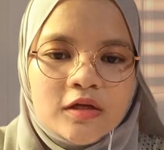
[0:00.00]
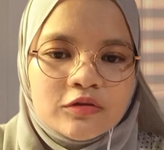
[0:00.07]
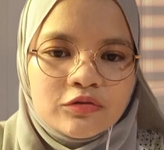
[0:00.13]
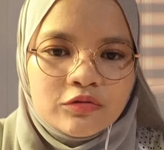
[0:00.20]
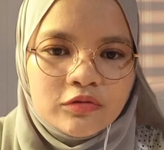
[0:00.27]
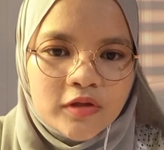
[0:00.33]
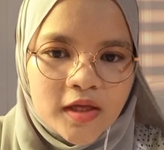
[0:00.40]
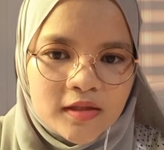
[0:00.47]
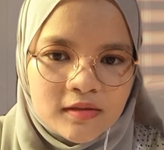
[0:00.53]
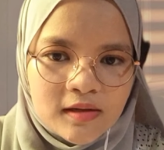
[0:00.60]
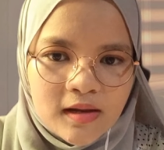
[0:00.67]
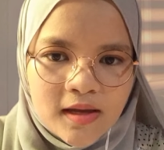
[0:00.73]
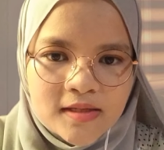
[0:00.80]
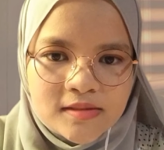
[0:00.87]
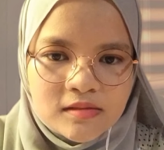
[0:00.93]
To
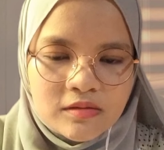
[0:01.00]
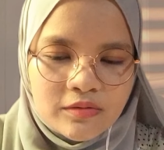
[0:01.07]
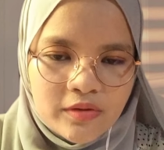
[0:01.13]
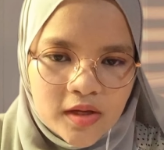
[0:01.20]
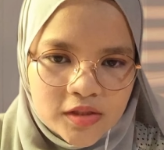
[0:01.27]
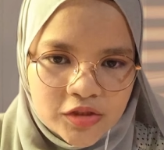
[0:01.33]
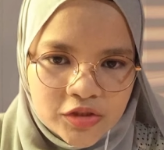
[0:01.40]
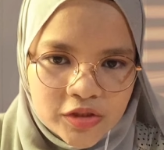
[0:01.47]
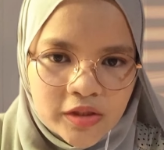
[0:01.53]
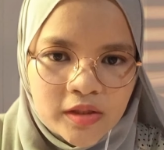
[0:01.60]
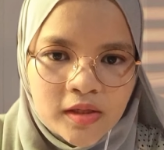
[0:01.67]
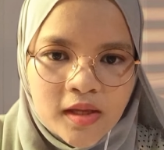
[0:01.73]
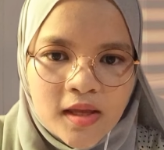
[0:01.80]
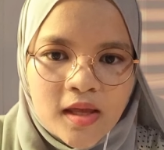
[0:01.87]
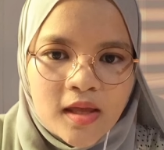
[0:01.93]
catalyze a reaction,
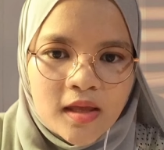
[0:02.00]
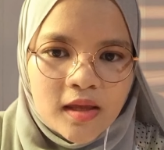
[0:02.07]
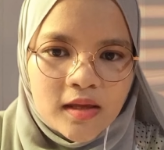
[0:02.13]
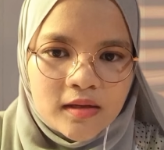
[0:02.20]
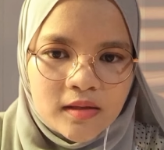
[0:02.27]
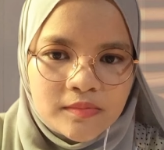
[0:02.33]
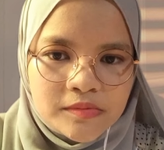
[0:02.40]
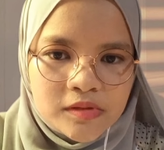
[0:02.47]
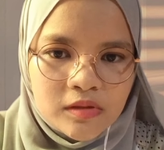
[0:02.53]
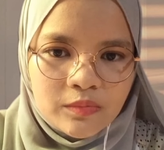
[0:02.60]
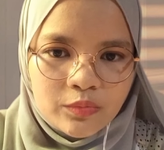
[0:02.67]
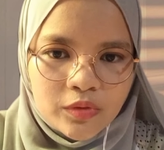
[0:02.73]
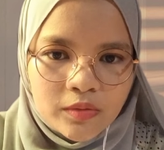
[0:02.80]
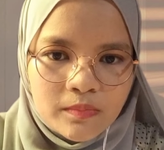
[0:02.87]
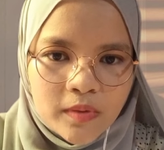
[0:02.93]
an enzyme
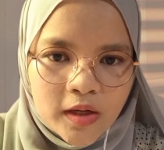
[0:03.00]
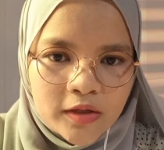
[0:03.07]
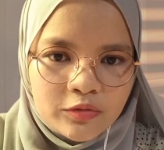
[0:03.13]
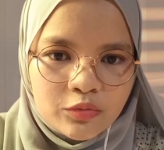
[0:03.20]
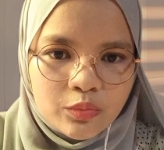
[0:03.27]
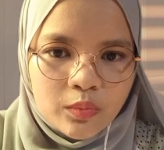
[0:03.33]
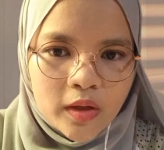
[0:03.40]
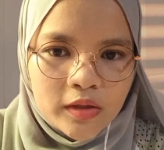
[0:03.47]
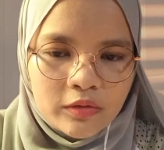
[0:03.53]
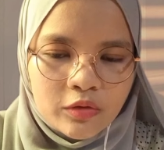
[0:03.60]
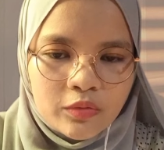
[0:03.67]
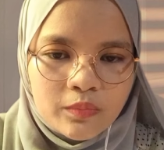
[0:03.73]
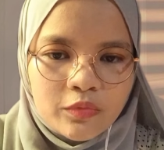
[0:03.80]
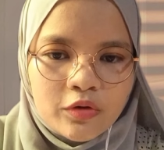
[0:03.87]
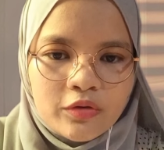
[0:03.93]
will bind to one or
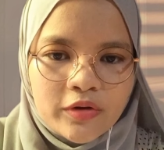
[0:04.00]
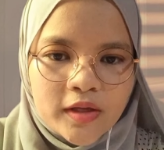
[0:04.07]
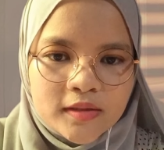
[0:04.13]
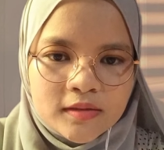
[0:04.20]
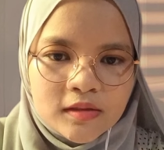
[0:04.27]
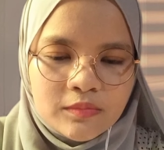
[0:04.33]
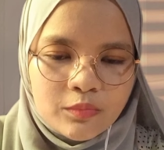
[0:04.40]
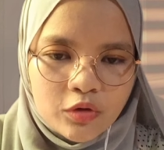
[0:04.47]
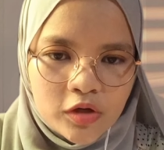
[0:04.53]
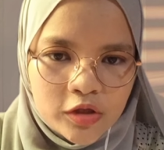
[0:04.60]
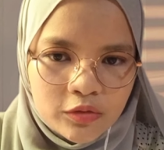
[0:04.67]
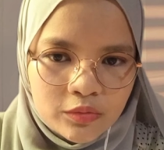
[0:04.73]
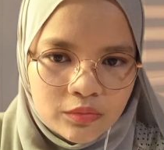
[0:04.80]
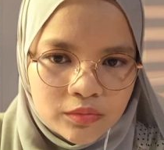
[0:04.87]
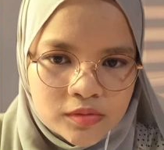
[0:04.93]
more reactant
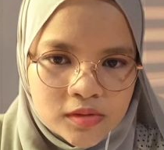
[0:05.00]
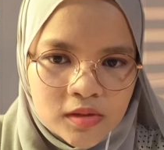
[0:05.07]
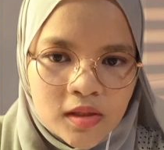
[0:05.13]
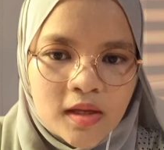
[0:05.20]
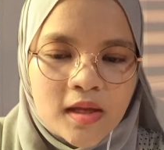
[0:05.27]
molecules.